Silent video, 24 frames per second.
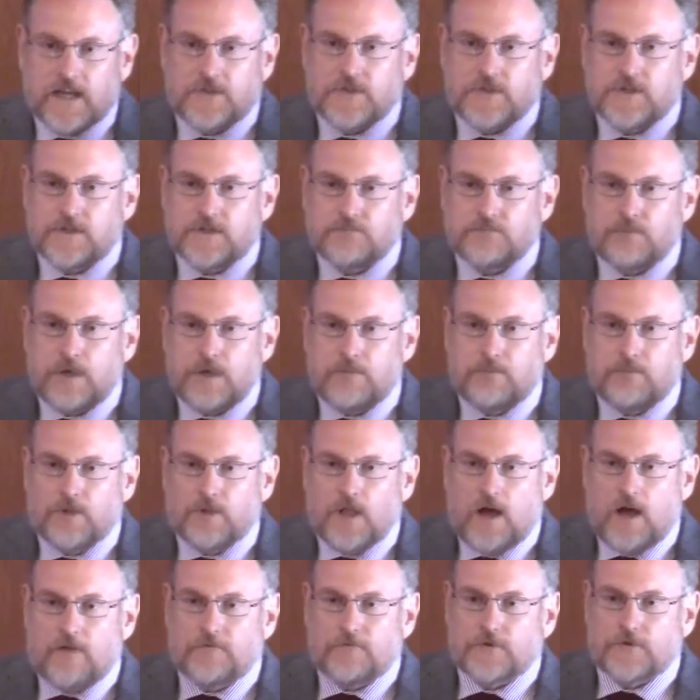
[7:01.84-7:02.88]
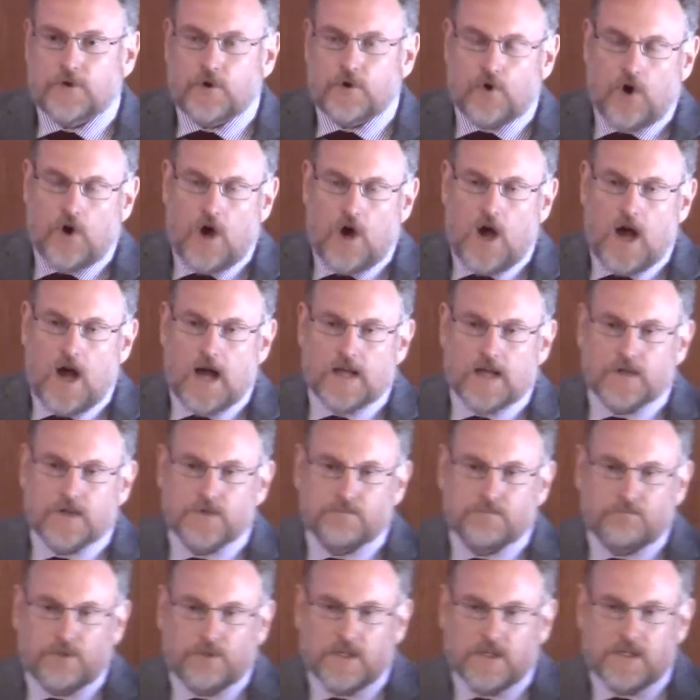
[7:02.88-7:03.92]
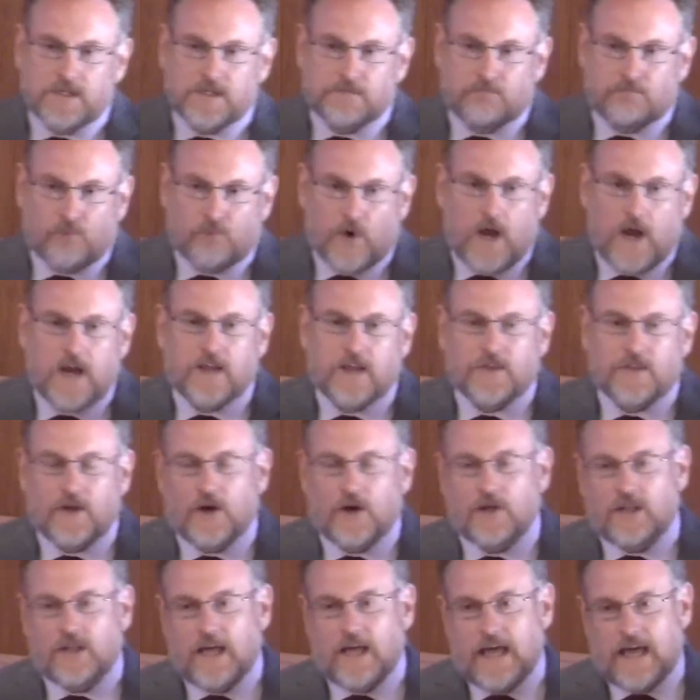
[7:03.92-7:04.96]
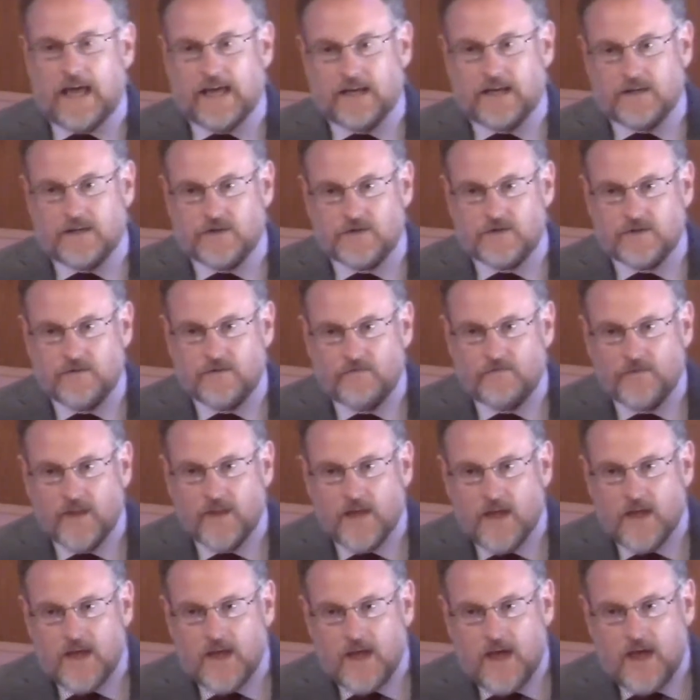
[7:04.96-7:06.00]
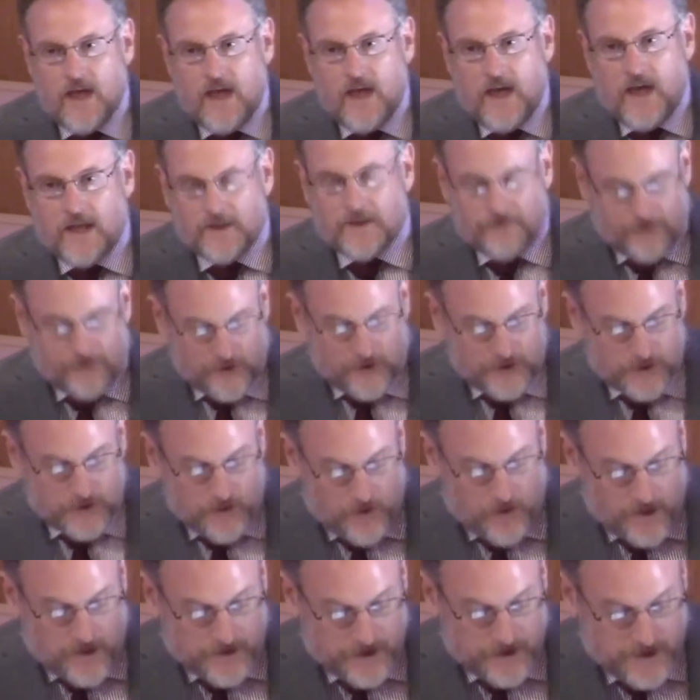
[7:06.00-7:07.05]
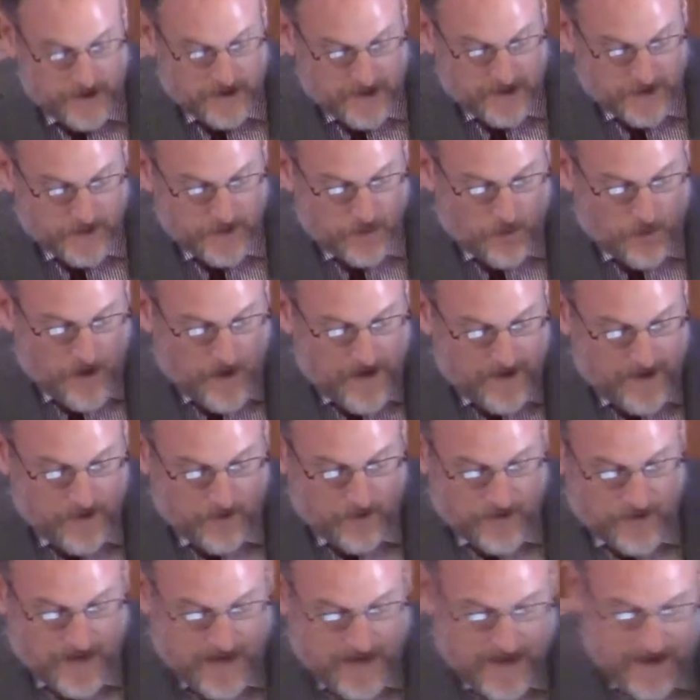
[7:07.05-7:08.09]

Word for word: to get these people off the cross. Please break their legs. And the first question is, Why do